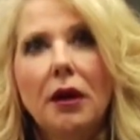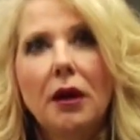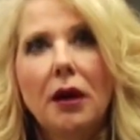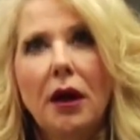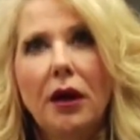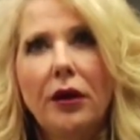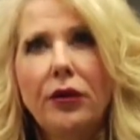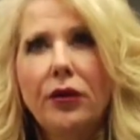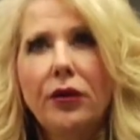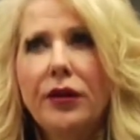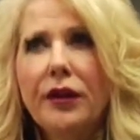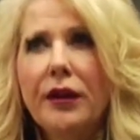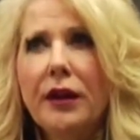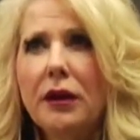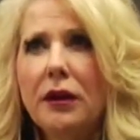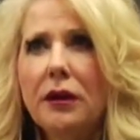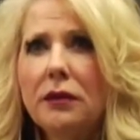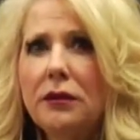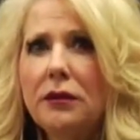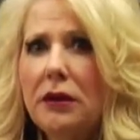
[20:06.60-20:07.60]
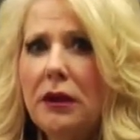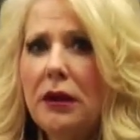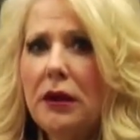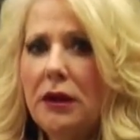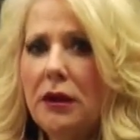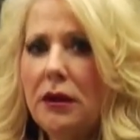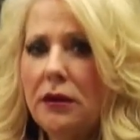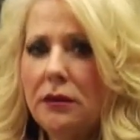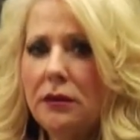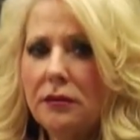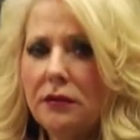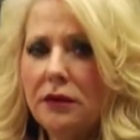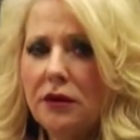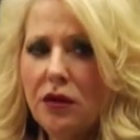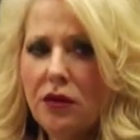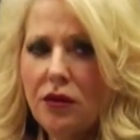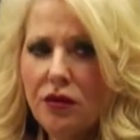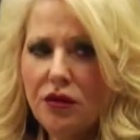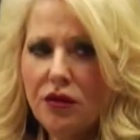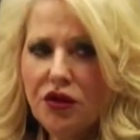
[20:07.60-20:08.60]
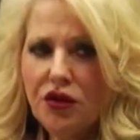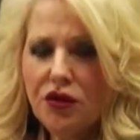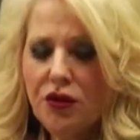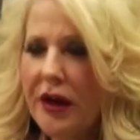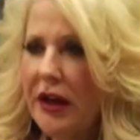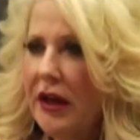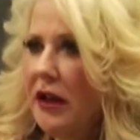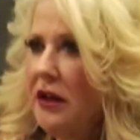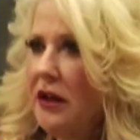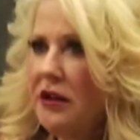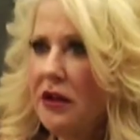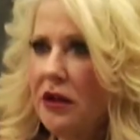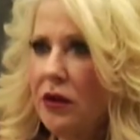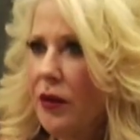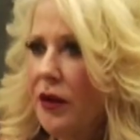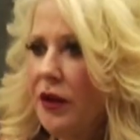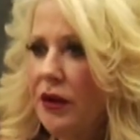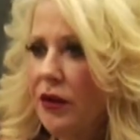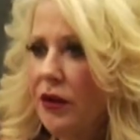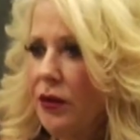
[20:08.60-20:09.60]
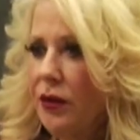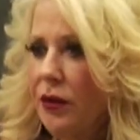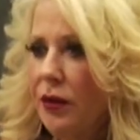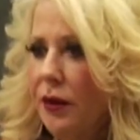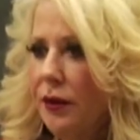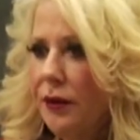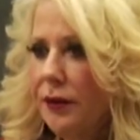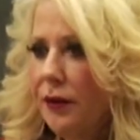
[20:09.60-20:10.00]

Other than those trainings that we do,